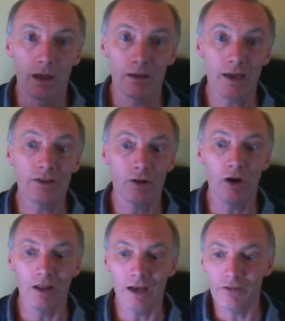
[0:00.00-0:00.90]
you're
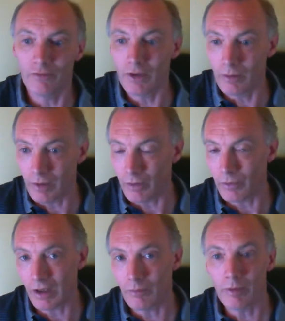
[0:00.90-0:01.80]
not allowed to film on it
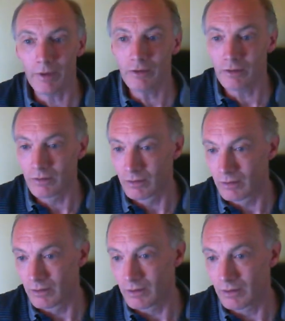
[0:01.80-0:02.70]
without permission.
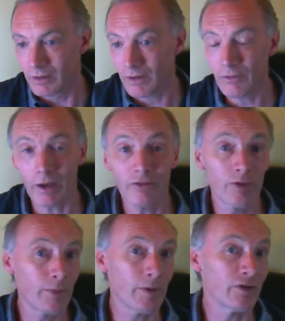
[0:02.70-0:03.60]
If you ask
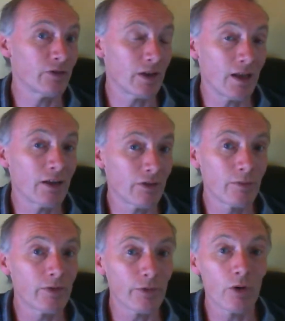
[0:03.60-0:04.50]
for permission and ask
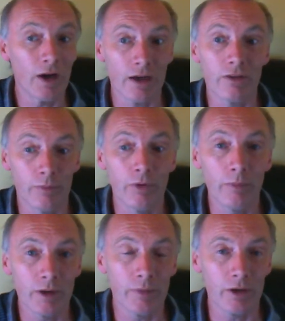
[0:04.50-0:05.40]
them beforehand, they'd
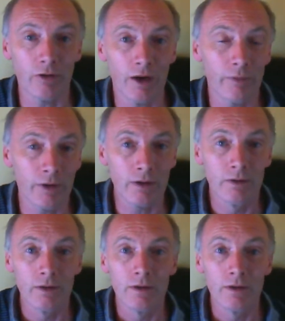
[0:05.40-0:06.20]
probably be all right with it.